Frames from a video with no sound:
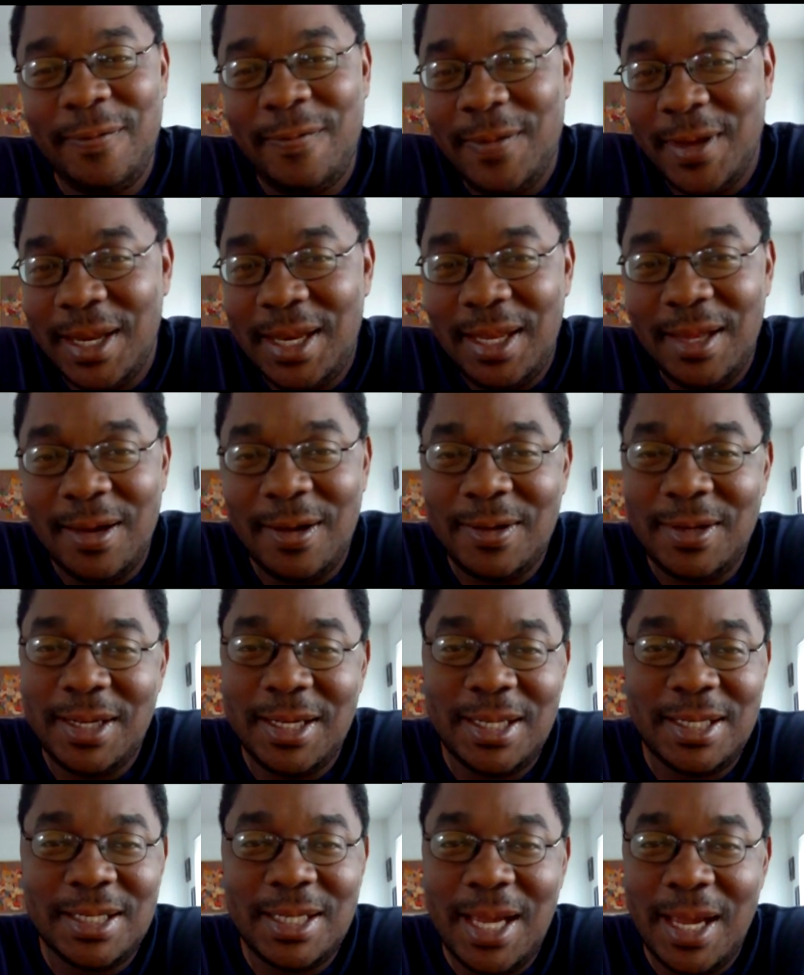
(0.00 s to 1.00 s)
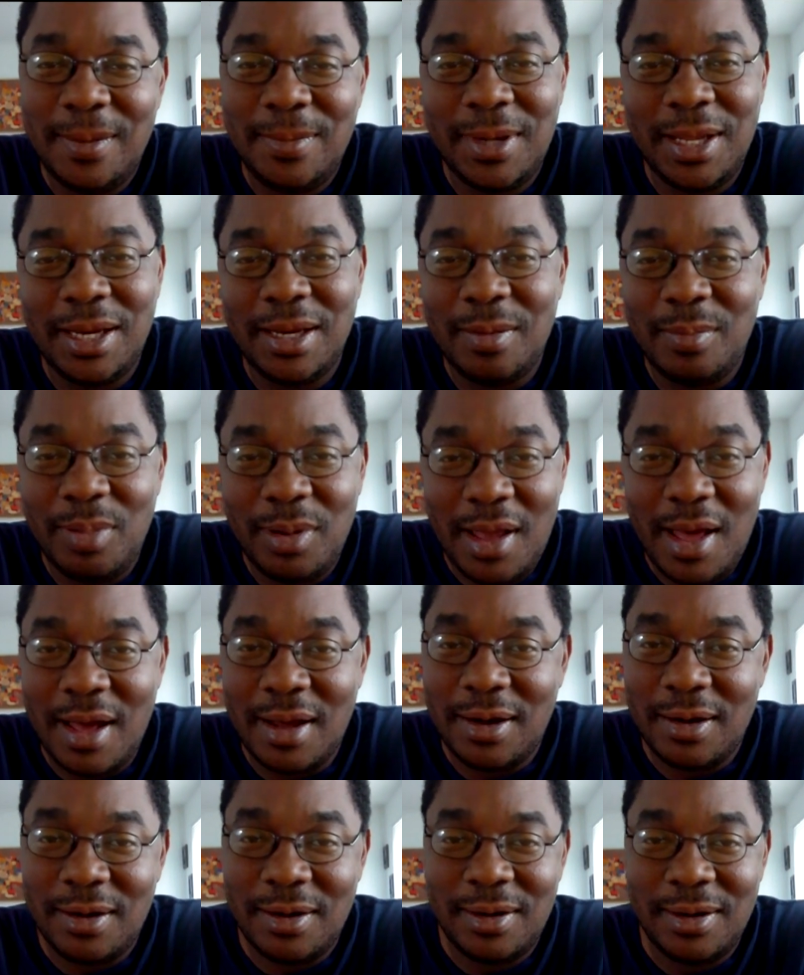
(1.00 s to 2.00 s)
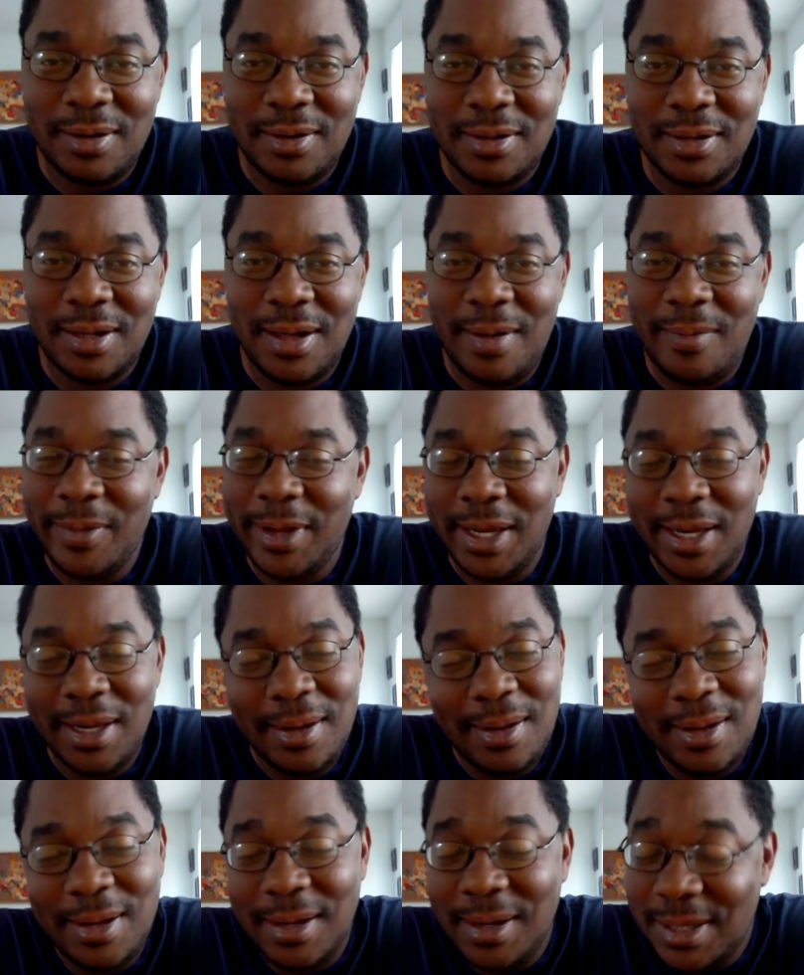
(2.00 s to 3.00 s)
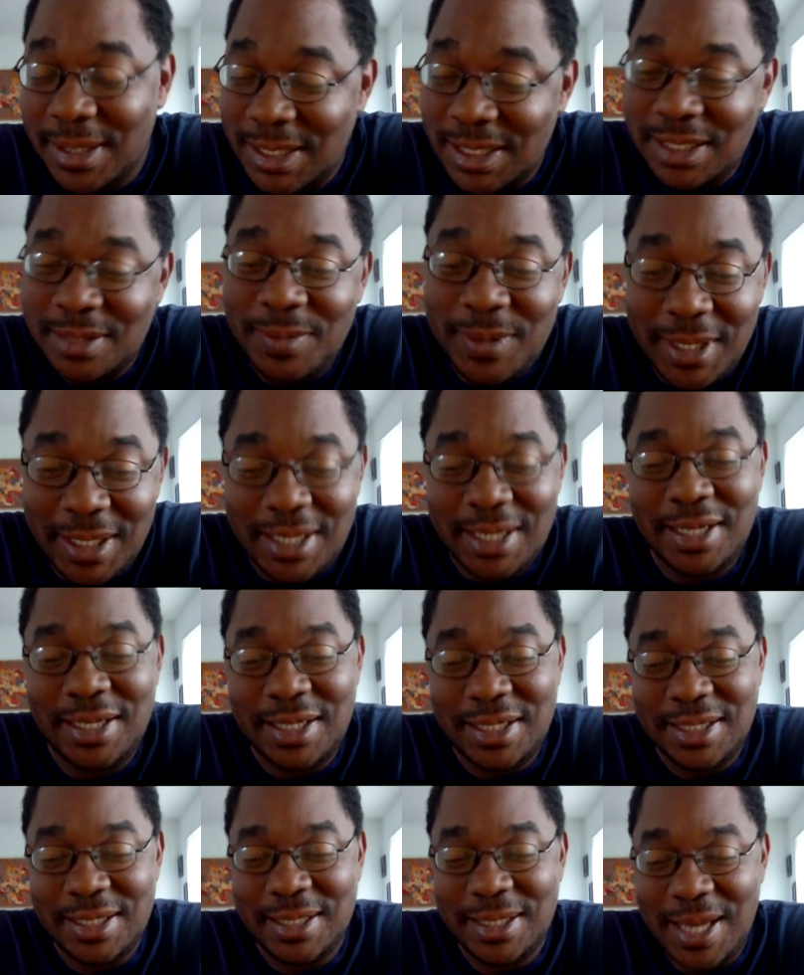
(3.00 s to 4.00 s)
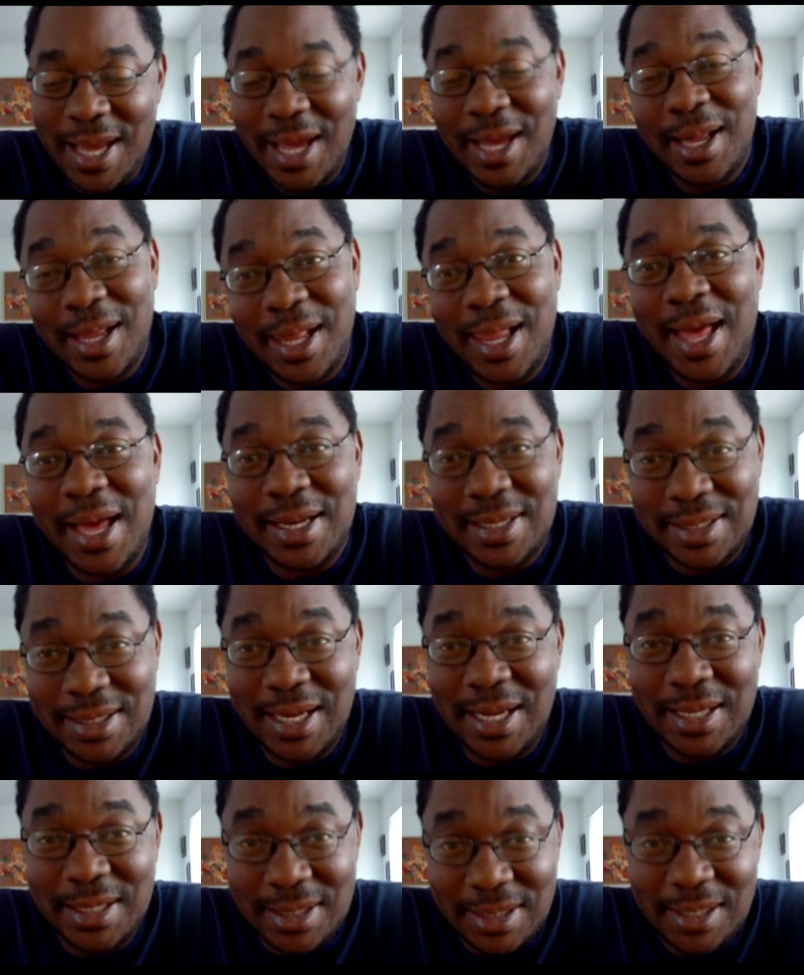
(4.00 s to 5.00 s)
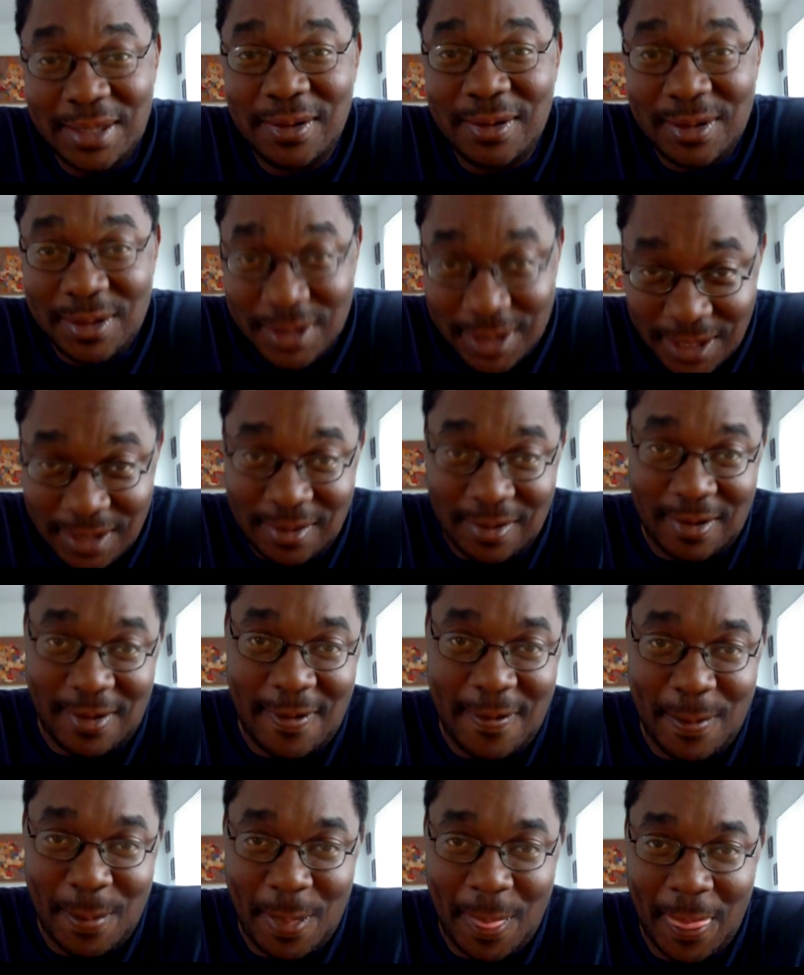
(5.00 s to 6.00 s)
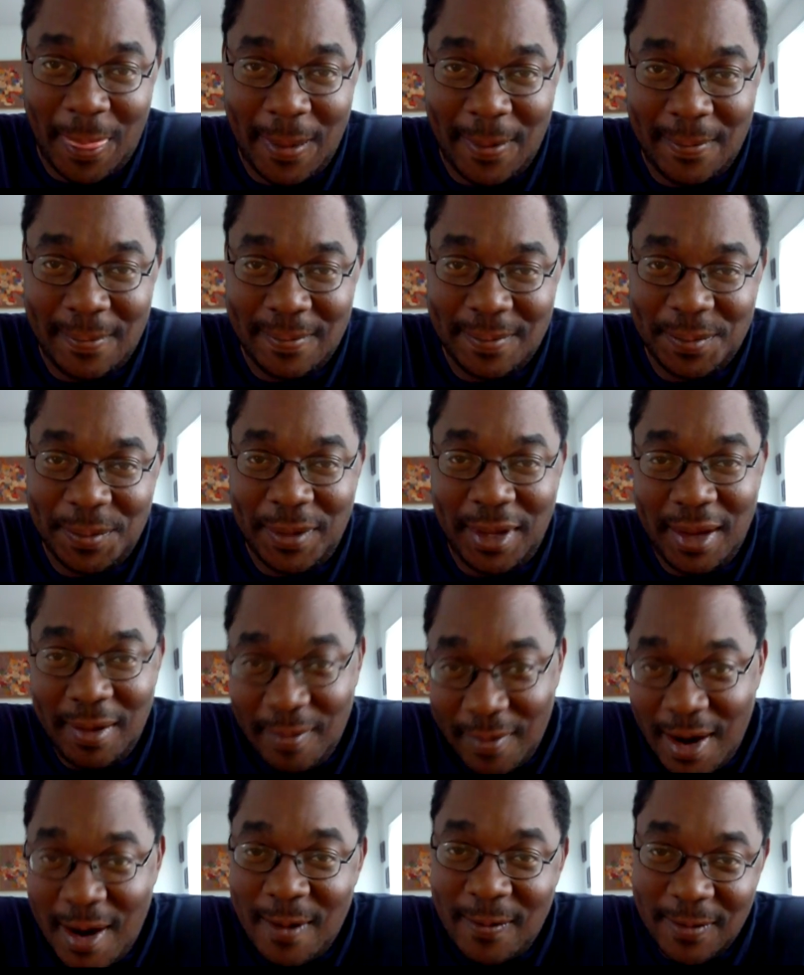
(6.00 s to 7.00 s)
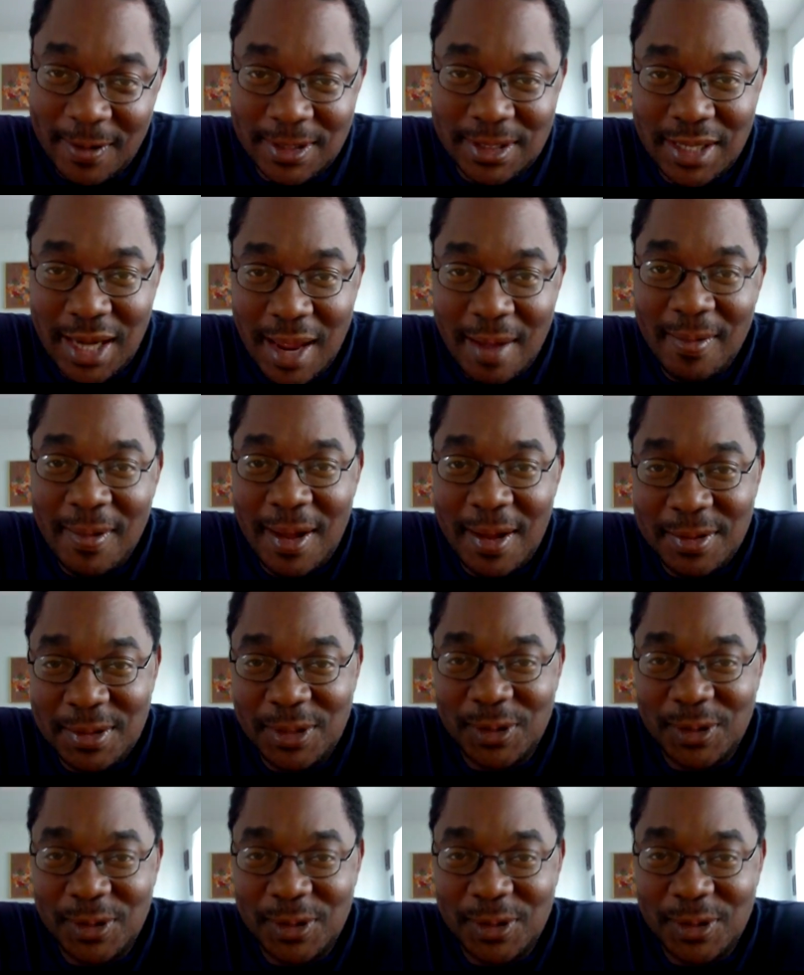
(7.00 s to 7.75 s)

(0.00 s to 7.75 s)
video did the same thing to Plotter. I mean, look, just because that clock says 0-0 in Marvel vs. Capcom